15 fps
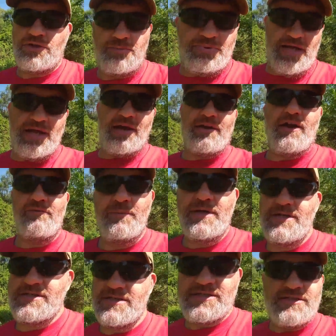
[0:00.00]
to be on
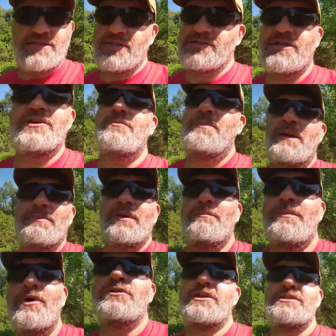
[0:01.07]
government assistance. There's other people
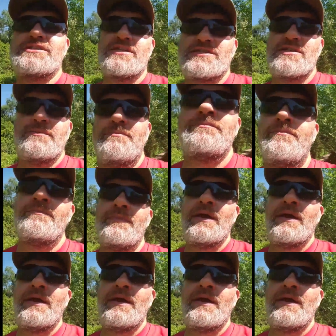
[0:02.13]
that milk the system.